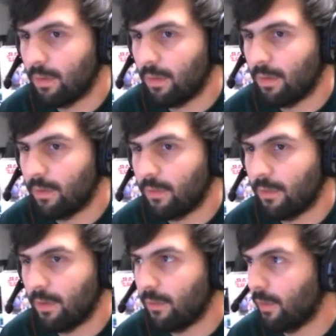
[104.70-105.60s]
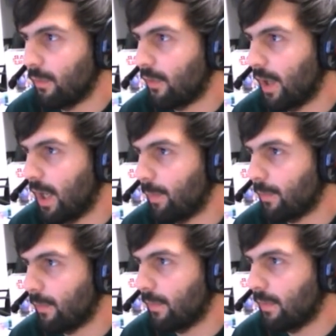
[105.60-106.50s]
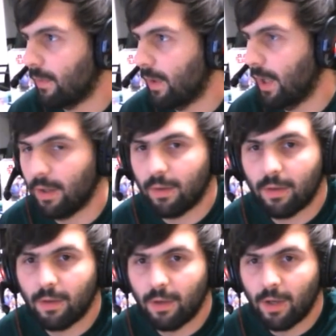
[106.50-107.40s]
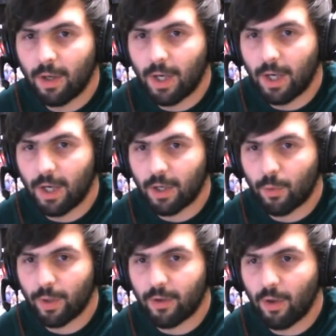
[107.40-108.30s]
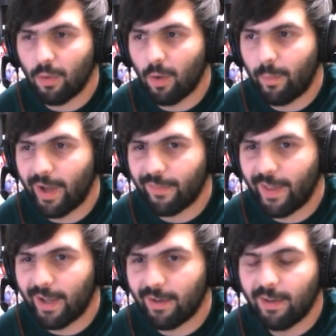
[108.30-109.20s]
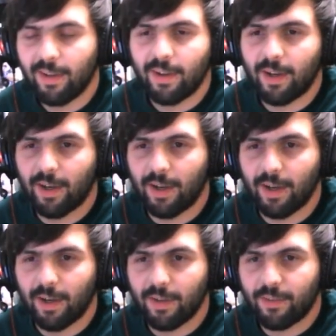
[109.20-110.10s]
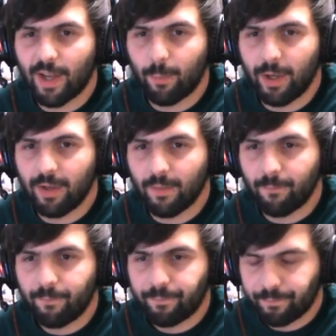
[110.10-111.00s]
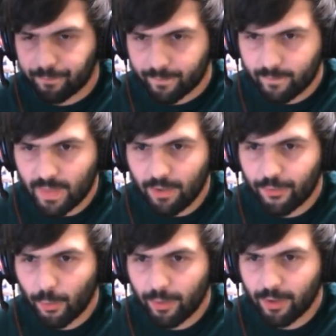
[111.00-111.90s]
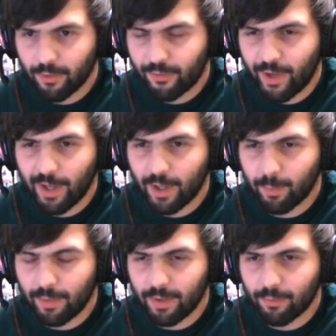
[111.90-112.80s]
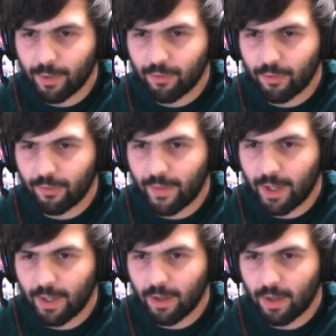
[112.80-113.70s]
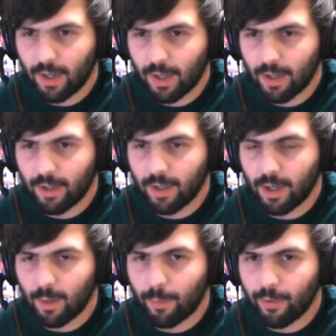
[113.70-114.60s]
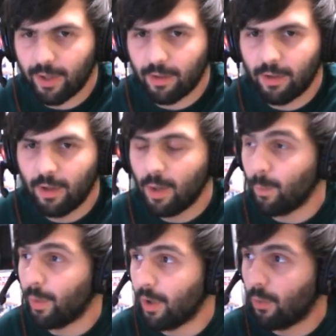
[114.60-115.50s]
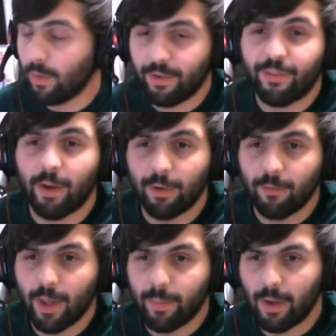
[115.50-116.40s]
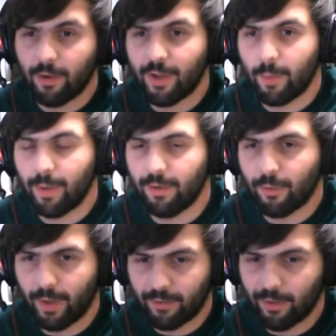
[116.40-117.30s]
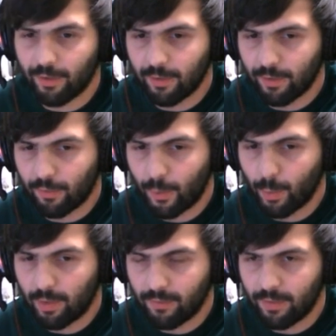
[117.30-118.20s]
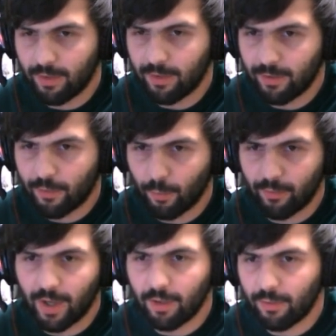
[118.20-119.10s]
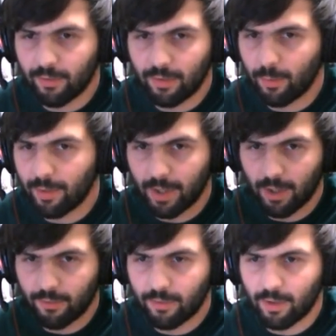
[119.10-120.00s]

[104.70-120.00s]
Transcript: Let's see. So top 8. Quick note about that. Top 8. So there's 10, I believe, regionals that I put in, but only 7 of them had a top 8. So that's going to throw off the total values a little bit, I guess,